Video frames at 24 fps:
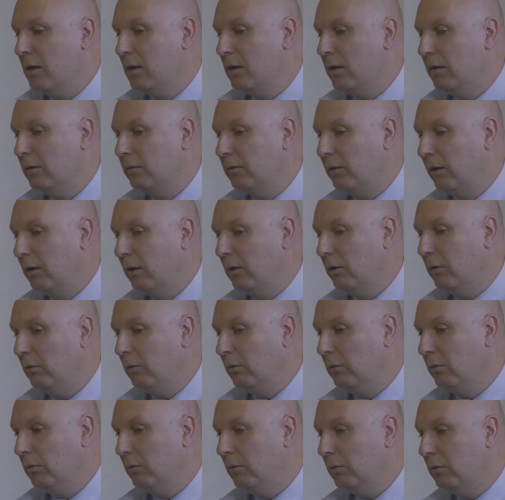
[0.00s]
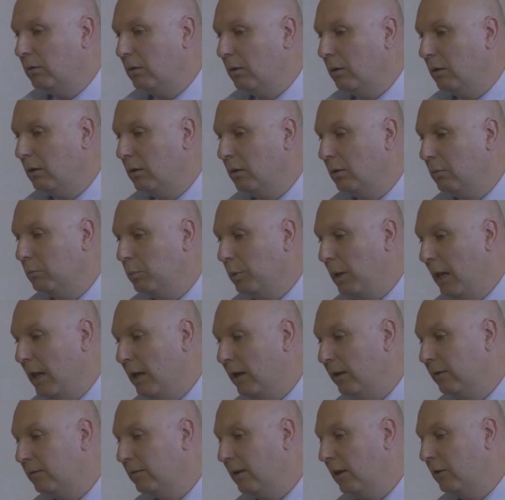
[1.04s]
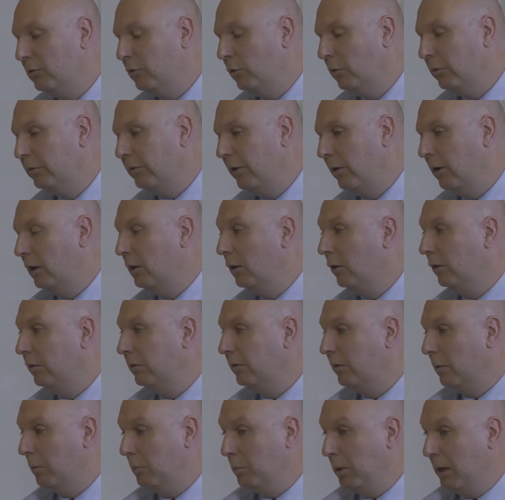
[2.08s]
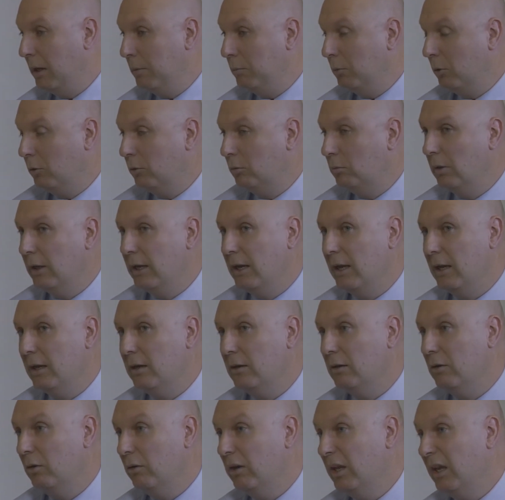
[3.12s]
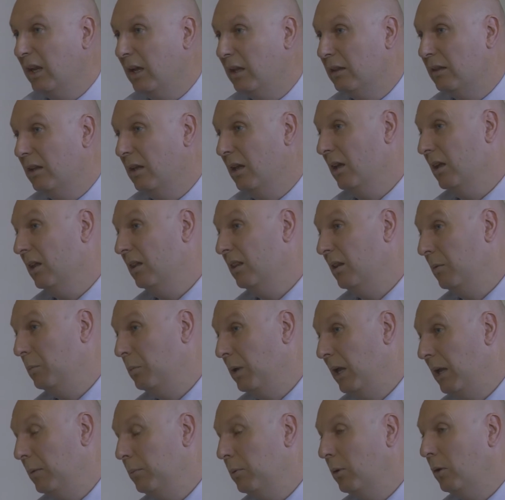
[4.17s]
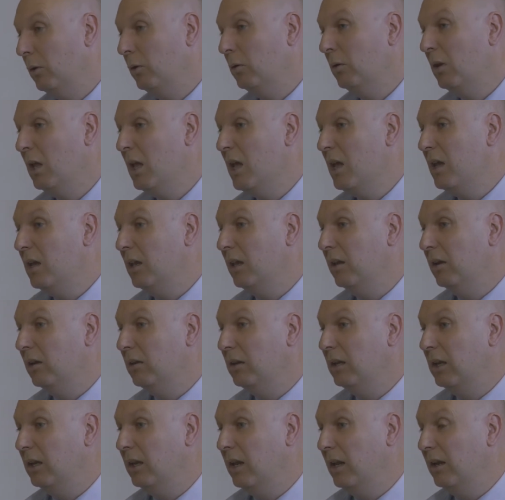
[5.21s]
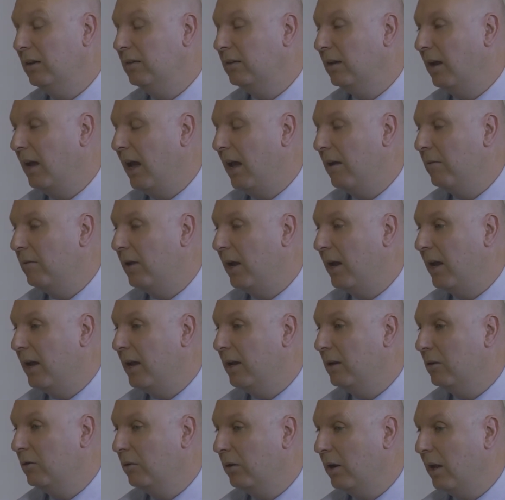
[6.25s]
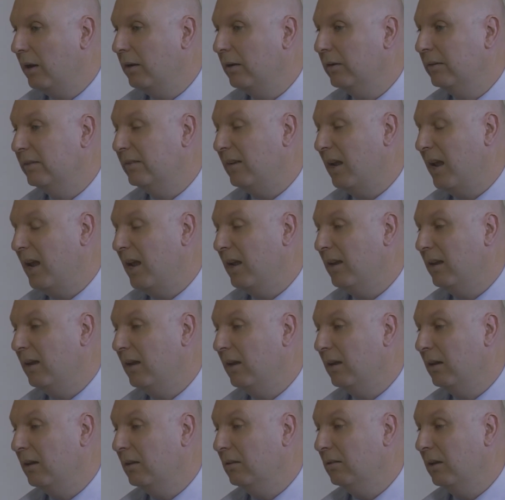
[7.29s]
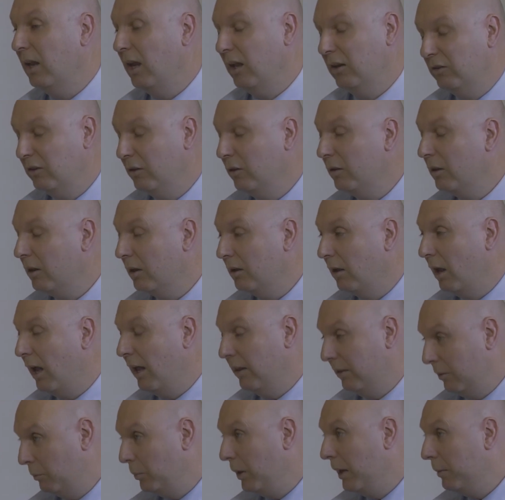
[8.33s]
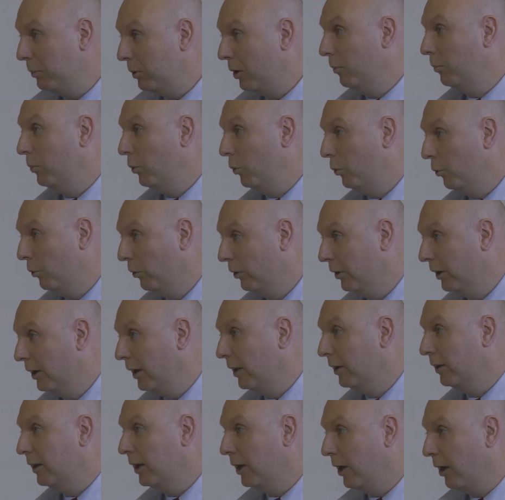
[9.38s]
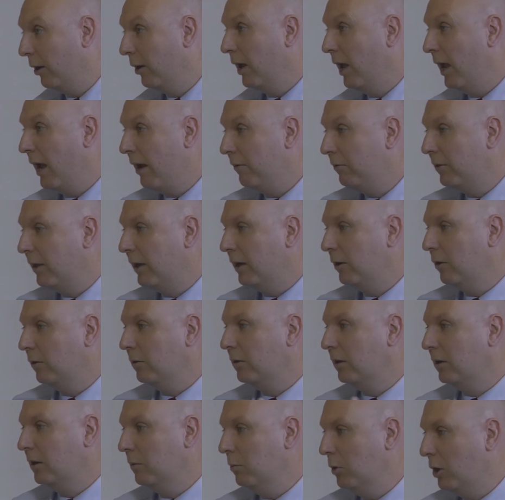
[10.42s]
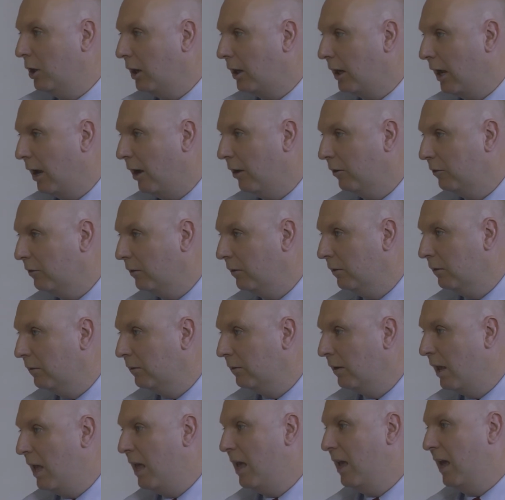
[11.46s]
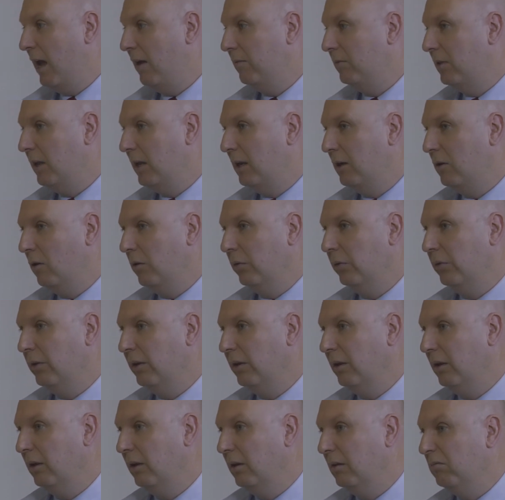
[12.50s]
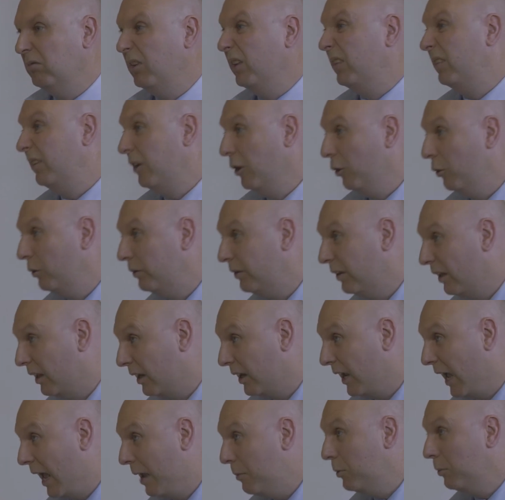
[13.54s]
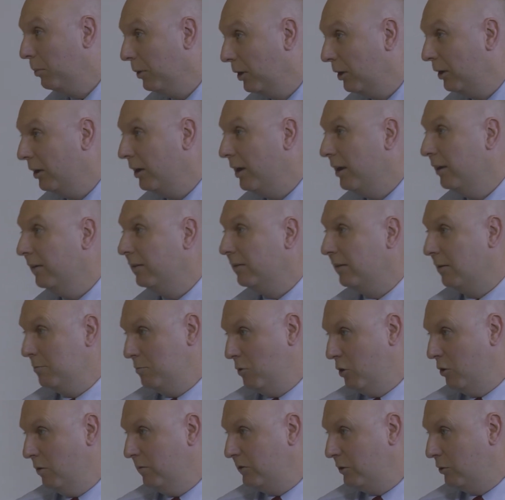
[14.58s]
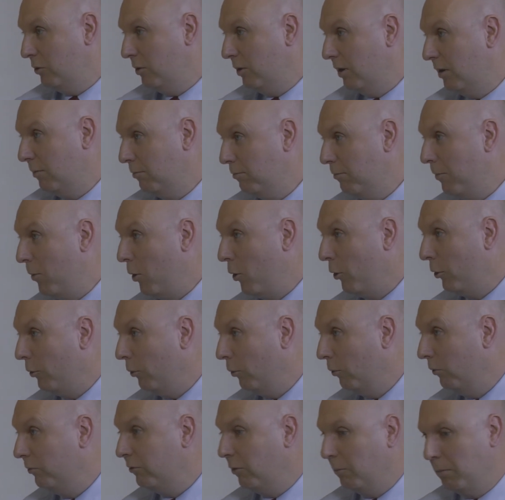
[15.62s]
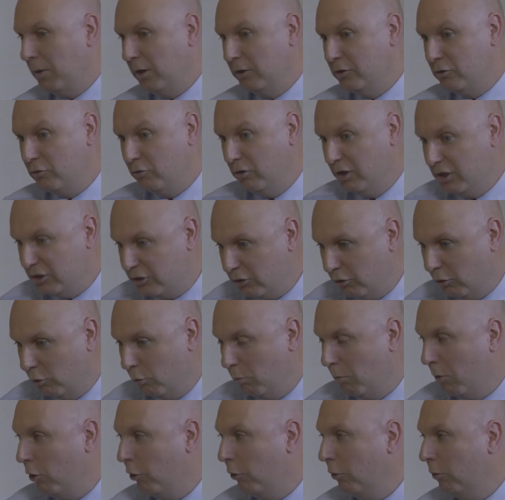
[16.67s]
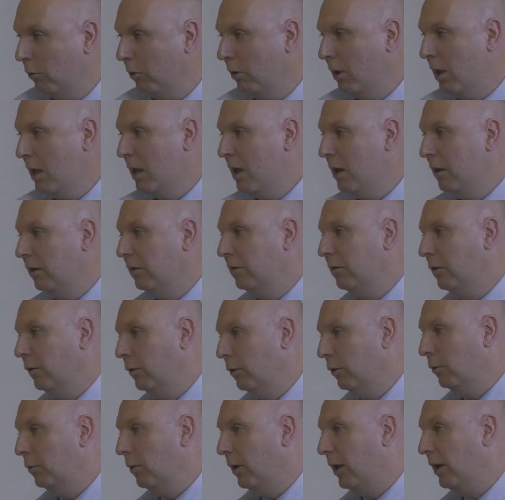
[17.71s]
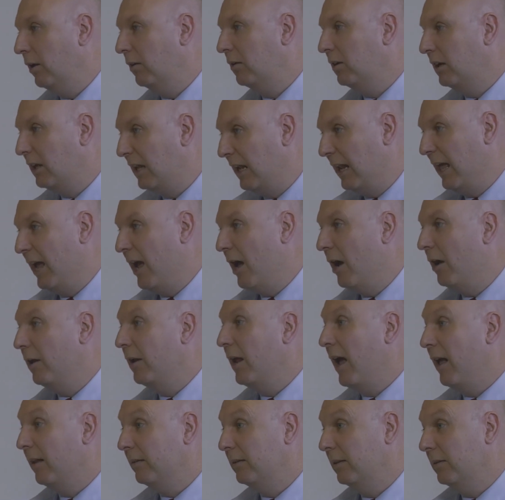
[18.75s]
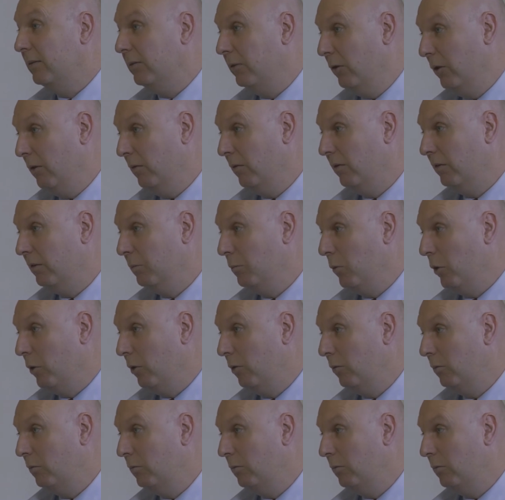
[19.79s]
So the planning stage also includes the people, and looking at the people, you need to have a good understanding. Do the other people on board? Have they got the communications? Have they got the skills and the capabilities to move to a model from a traditional model to a cloud as a service model?